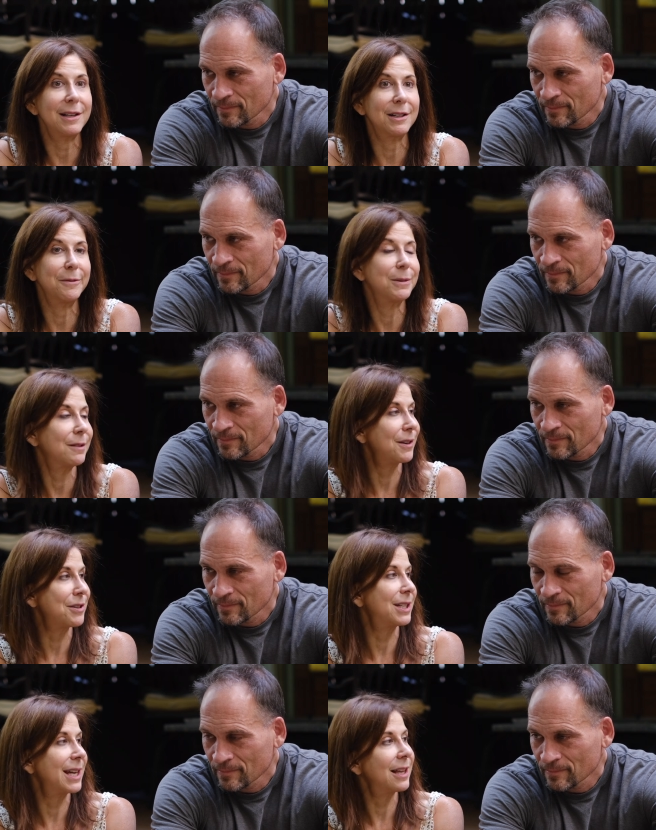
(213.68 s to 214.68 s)
Speaker 1: in terms of
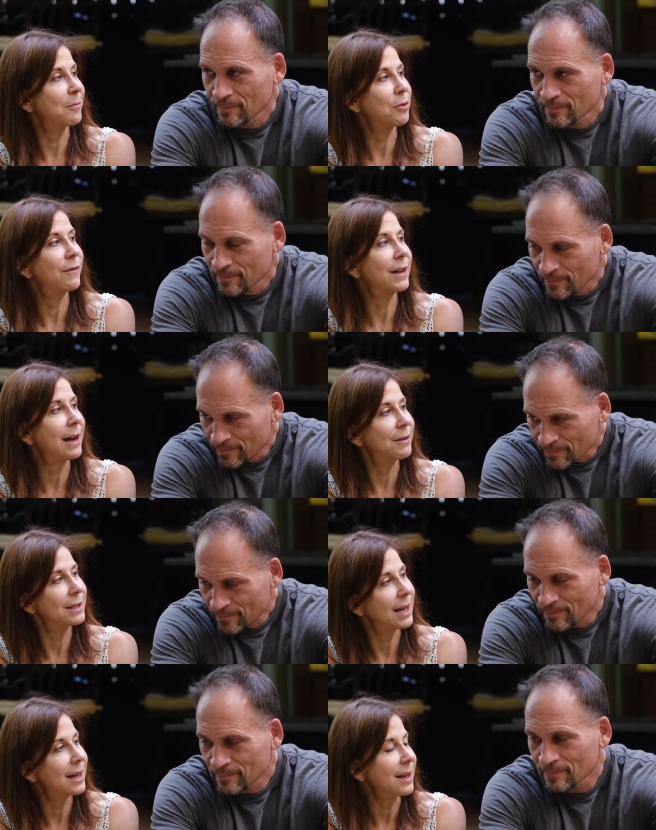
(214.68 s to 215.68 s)
understanding the movie. I would
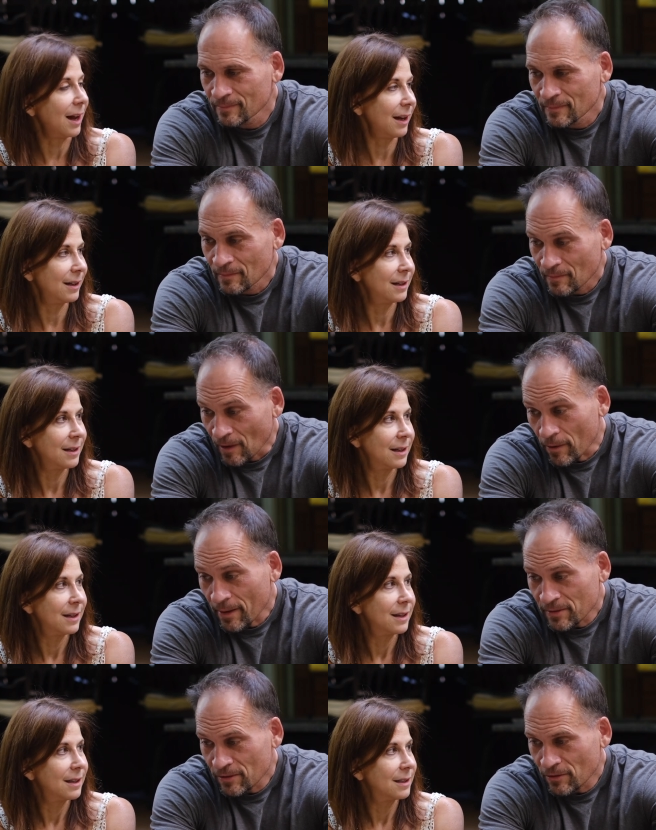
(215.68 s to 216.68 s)
say, yeah.
Speaker 2: Oh,
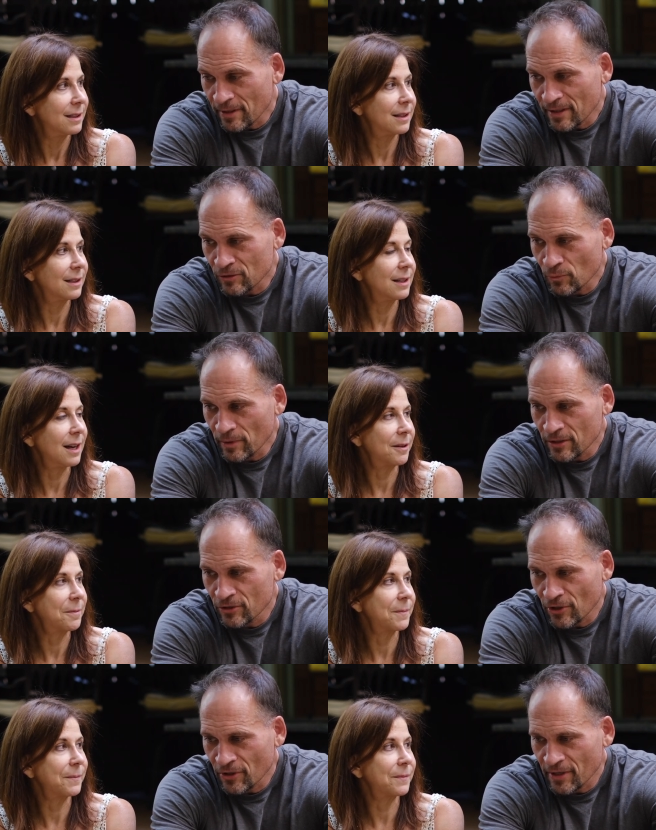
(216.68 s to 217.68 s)
absolutely. It's really
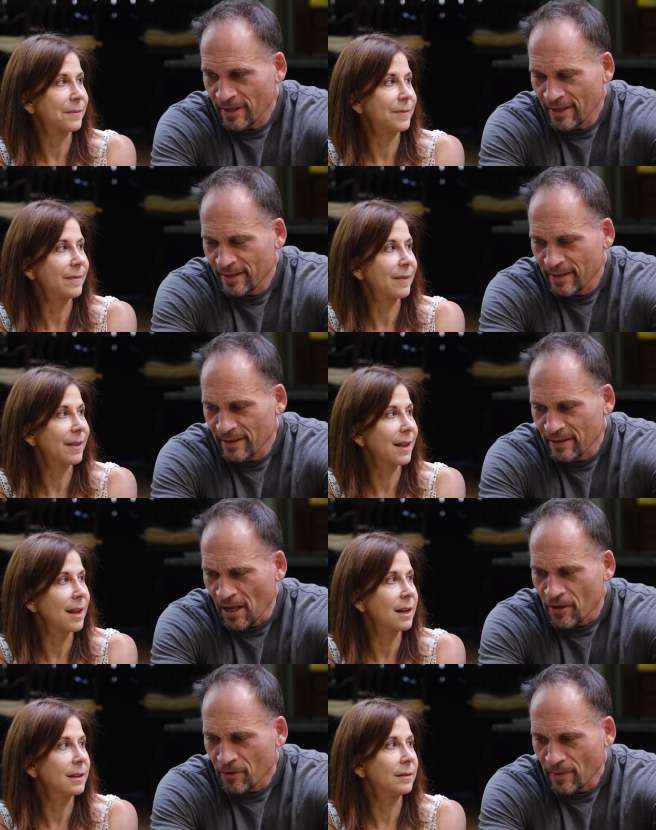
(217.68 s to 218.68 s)
jerky, and
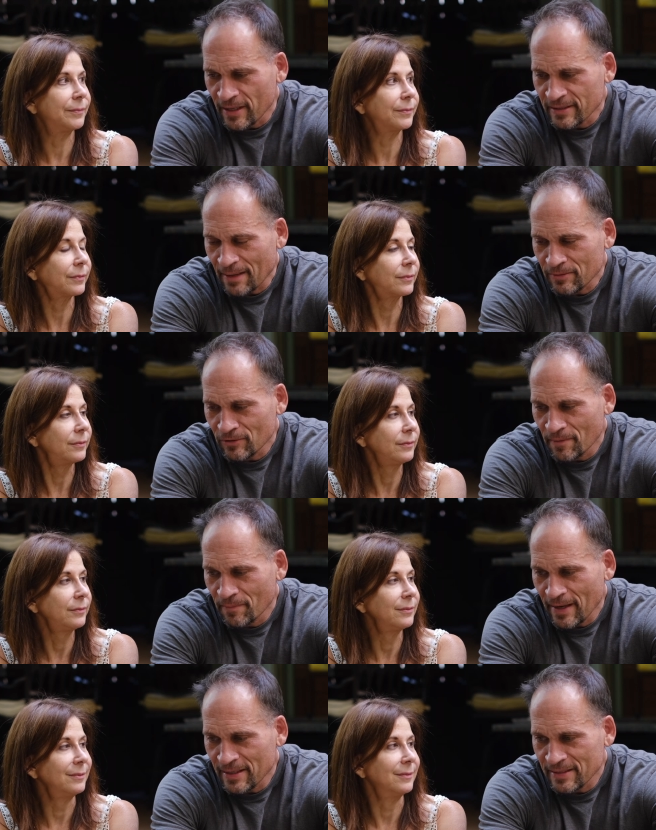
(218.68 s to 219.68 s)
you're right. It's absolutely
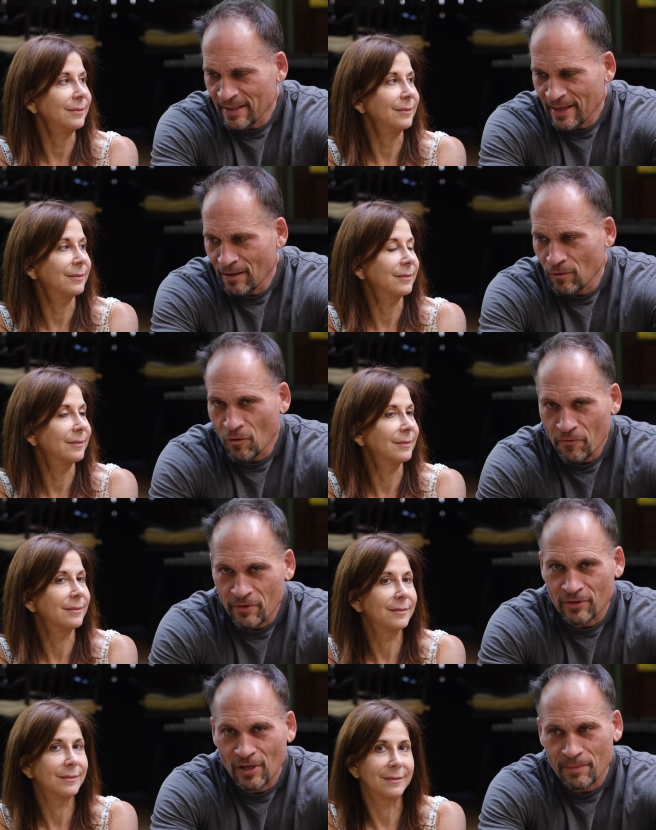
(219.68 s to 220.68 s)
amazing how over the
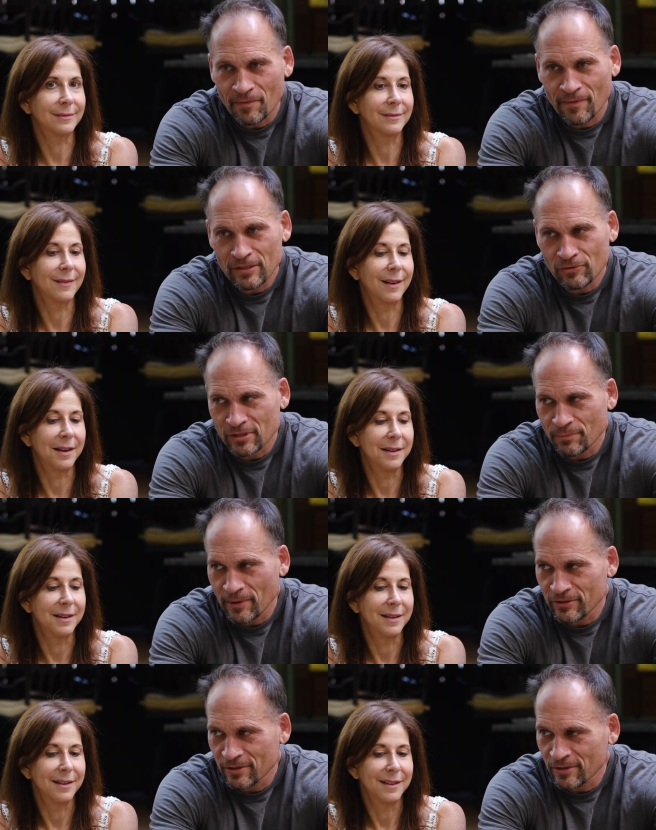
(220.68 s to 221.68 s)
top the facial
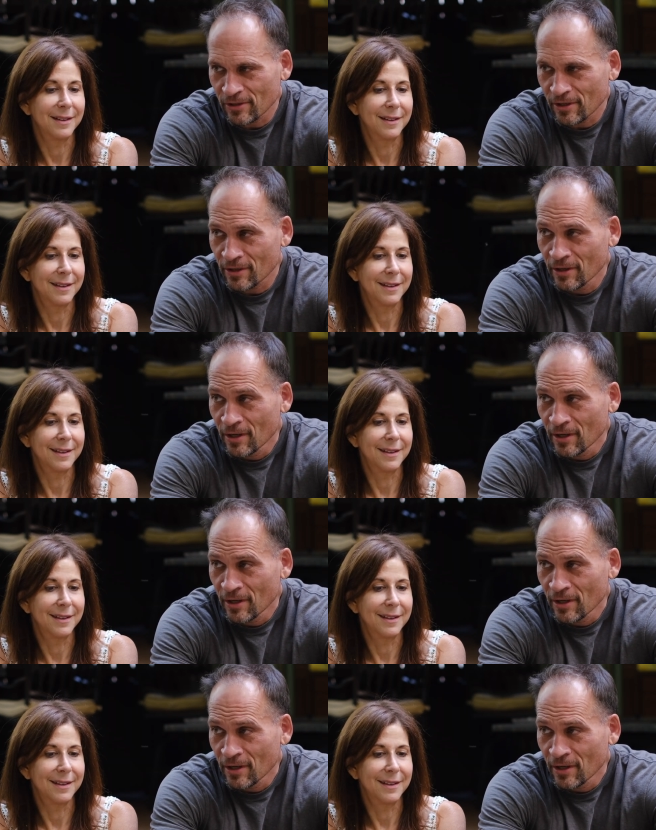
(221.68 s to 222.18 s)
expressions are,